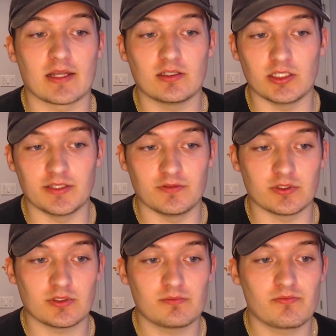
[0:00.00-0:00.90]

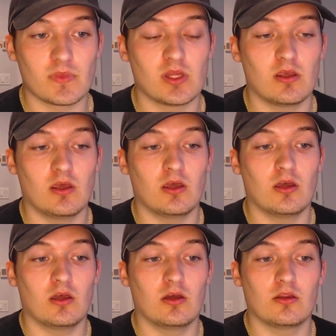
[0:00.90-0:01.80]
Cleveland.
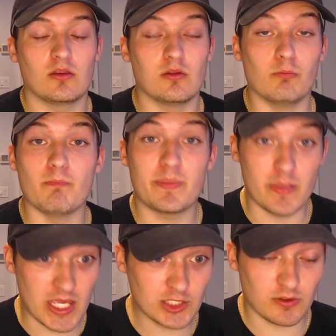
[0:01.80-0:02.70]

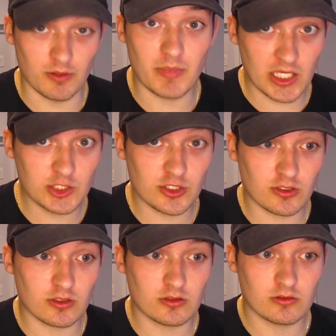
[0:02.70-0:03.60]
The
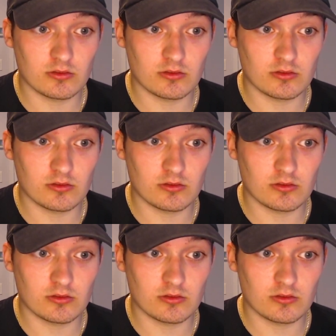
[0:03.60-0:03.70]
major